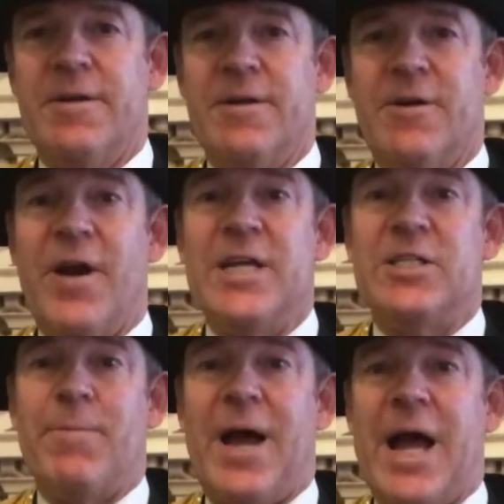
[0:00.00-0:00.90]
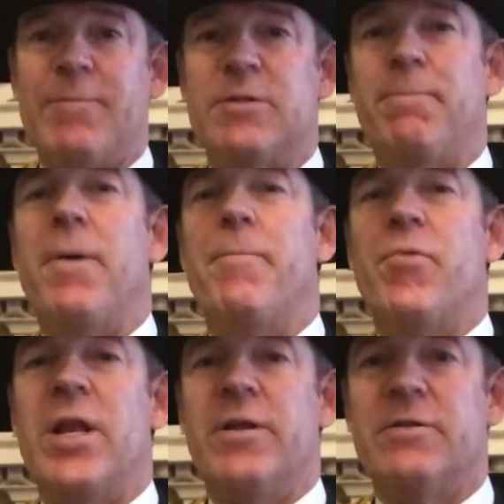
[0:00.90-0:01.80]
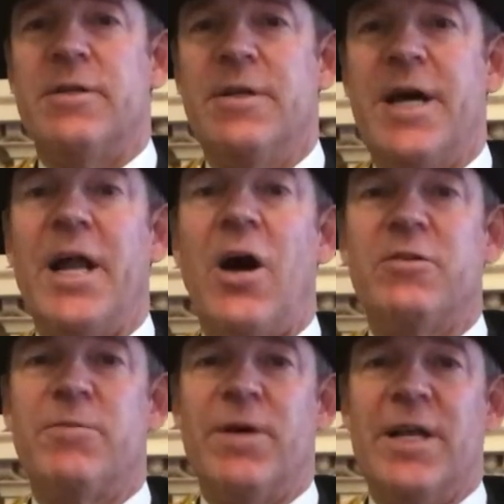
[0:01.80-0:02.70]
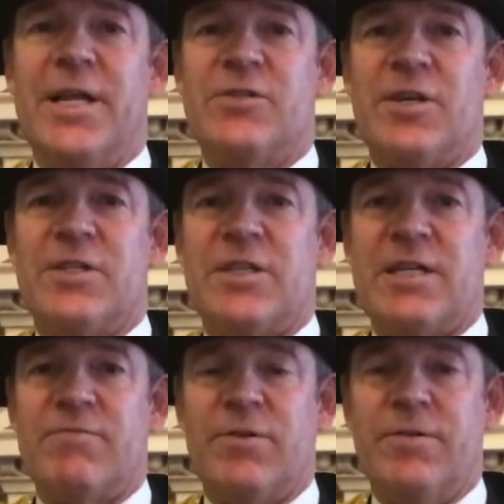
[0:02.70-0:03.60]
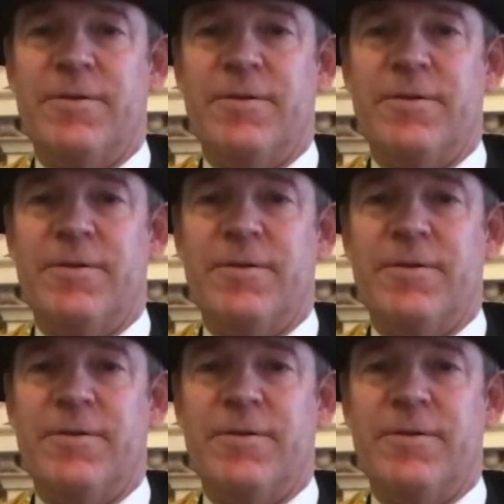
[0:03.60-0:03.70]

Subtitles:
Crazy perhaps, but brilliant, and ultimately successful.